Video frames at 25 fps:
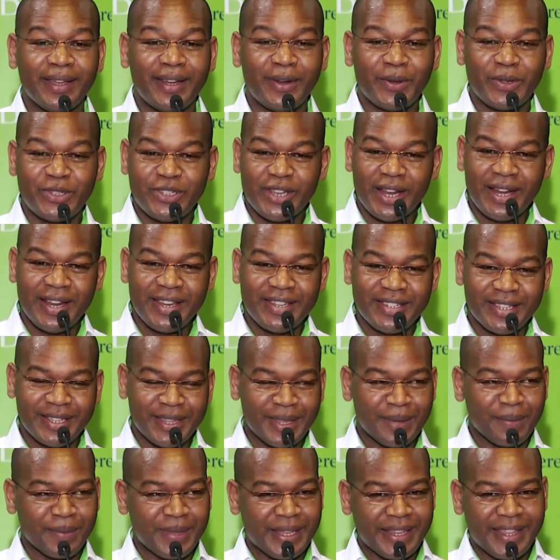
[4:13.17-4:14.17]
He was
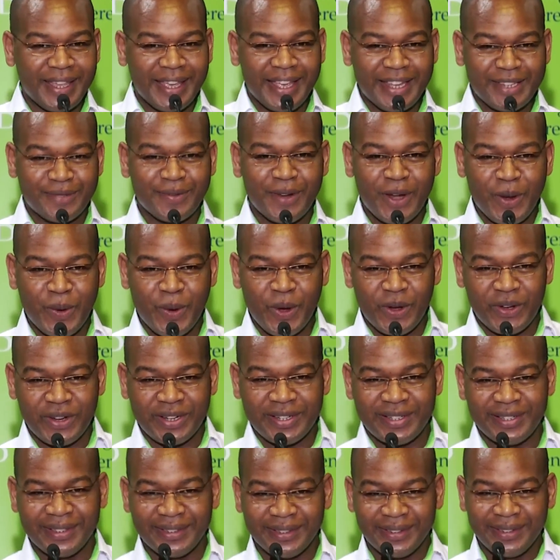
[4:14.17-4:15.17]
challenging them that they get very
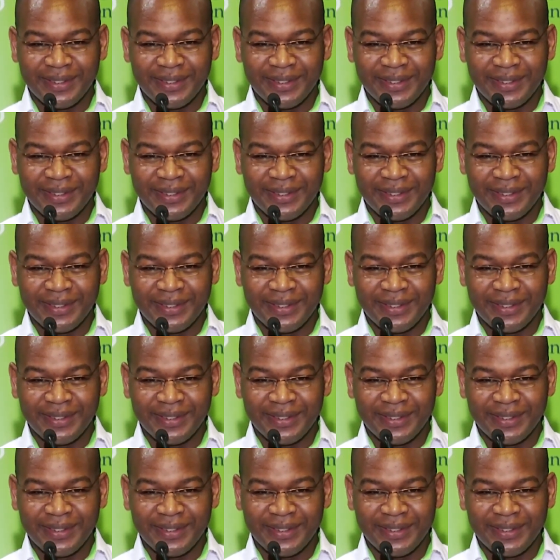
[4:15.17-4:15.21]
worried.